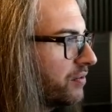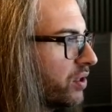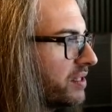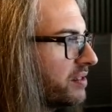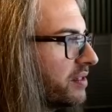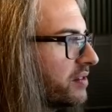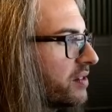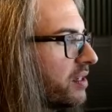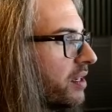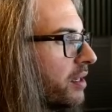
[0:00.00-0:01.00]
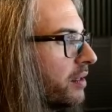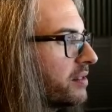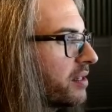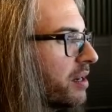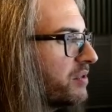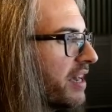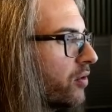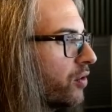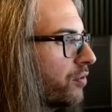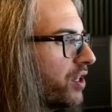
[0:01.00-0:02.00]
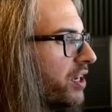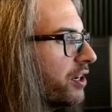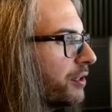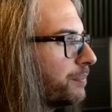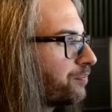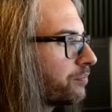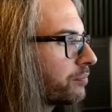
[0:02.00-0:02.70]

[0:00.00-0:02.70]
for instance, let's come down over here,